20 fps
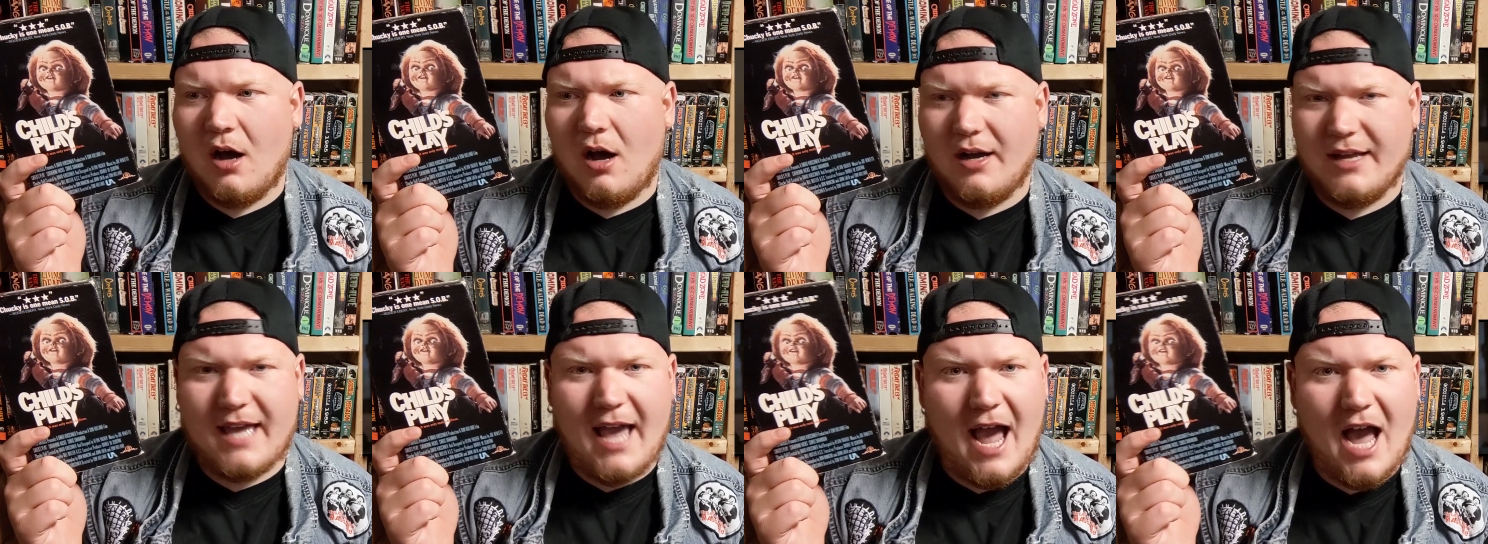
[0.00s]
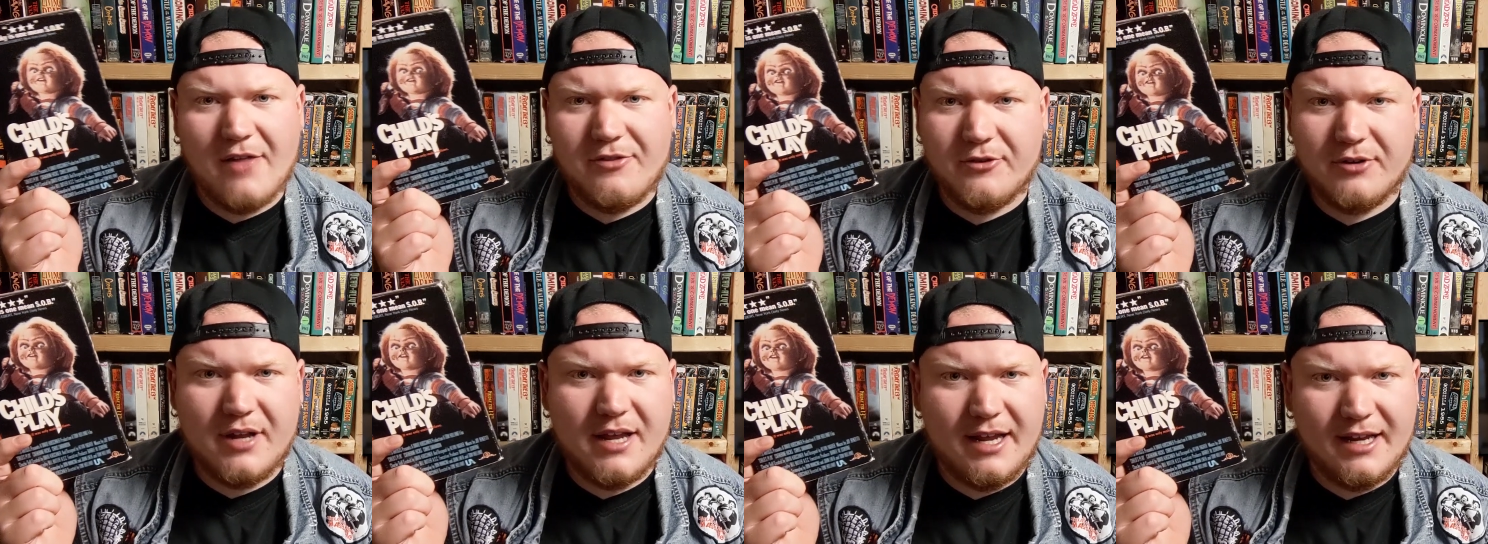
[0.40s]
Speaker 1: Uh,
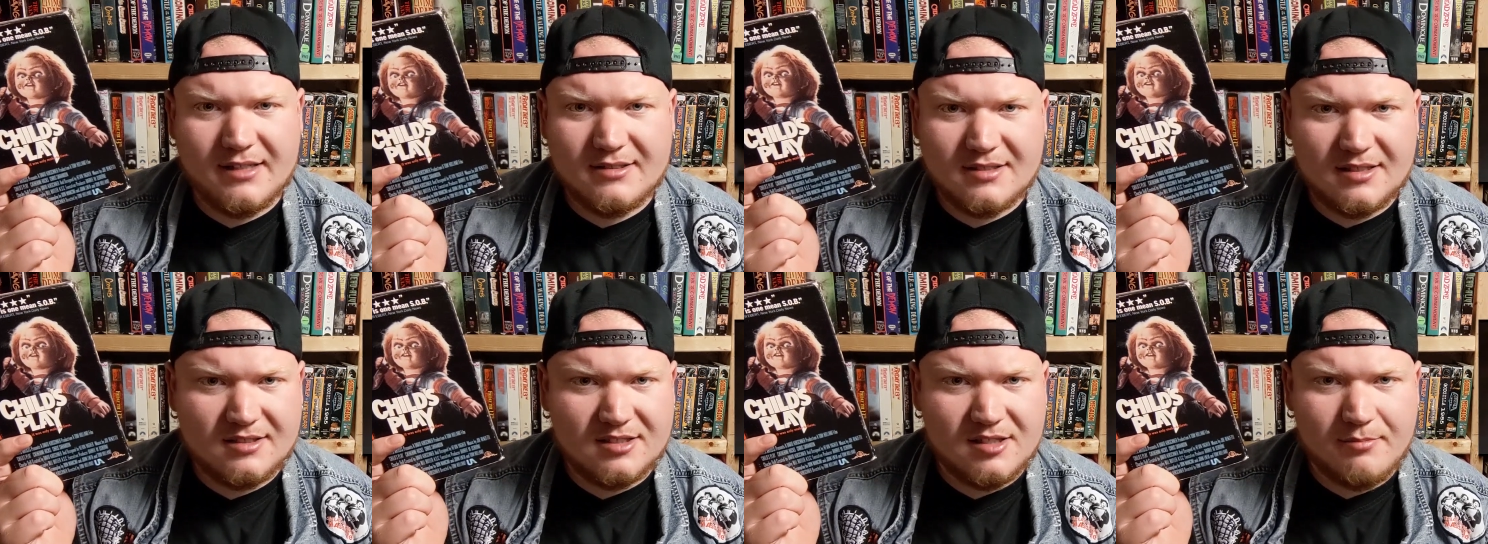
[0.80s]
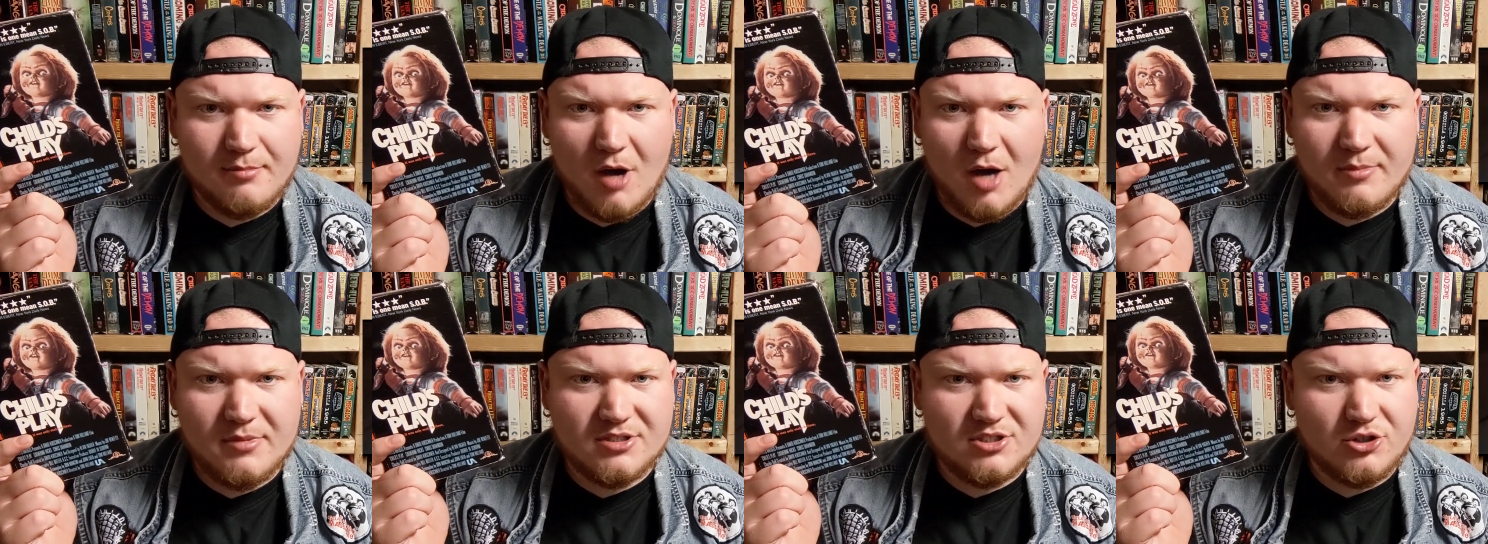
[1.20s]
Catherine Hicks as the
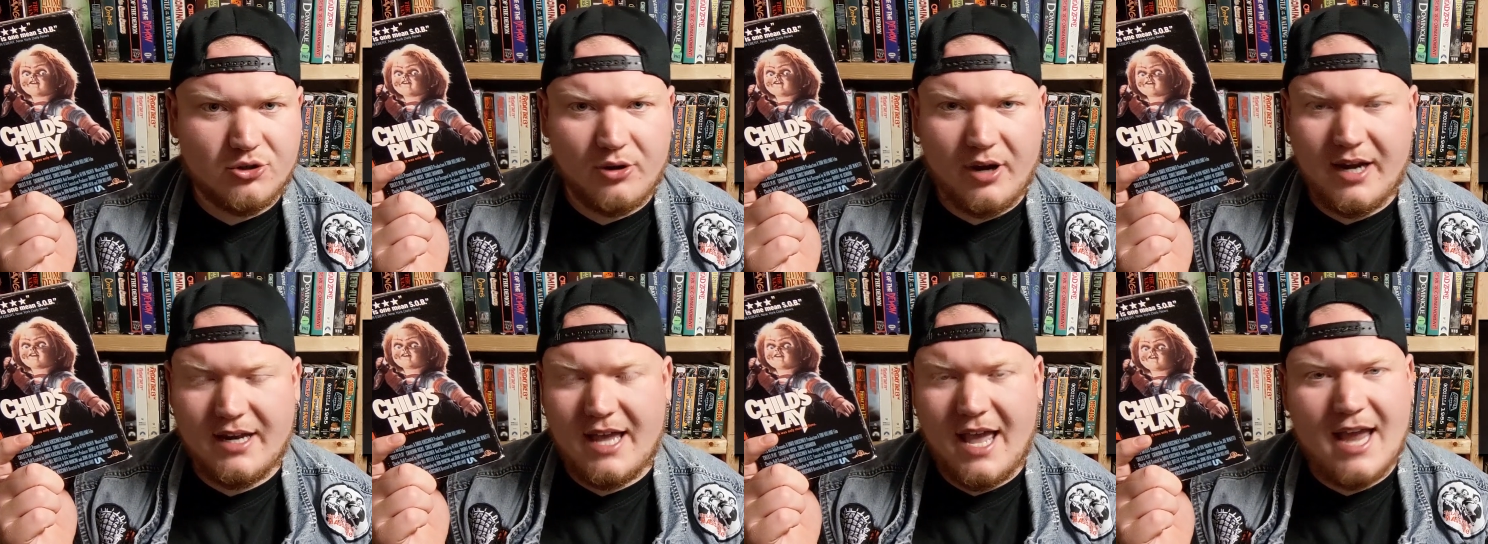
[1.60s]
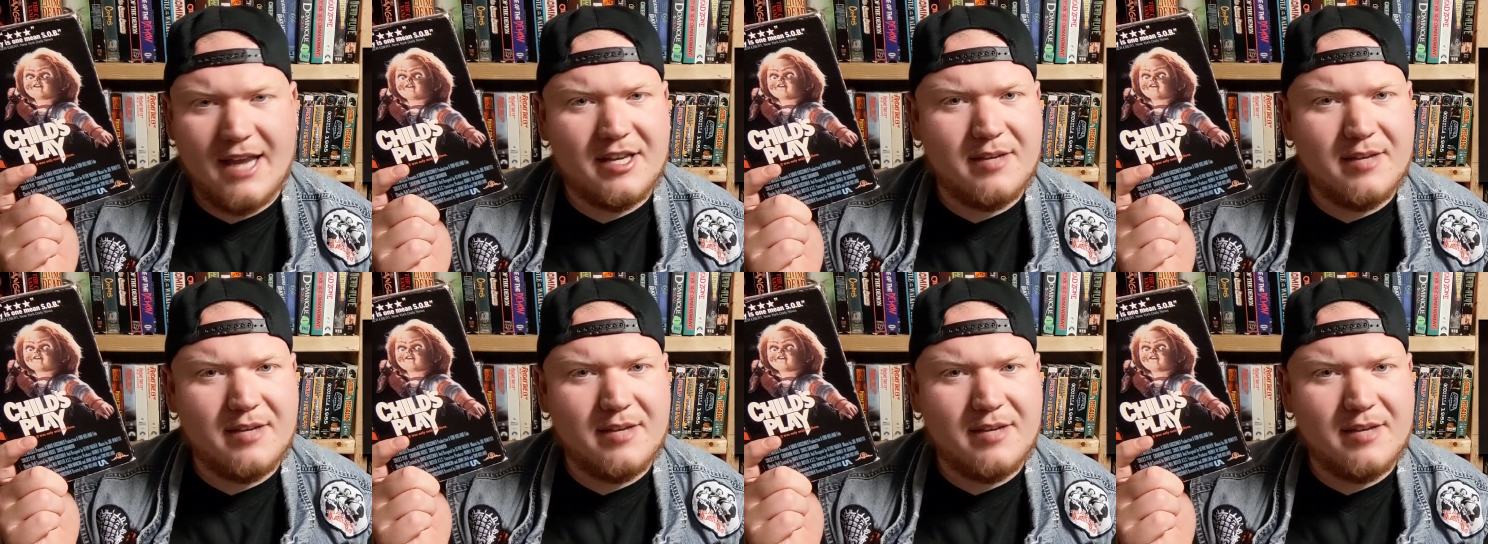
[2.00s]
mom is great.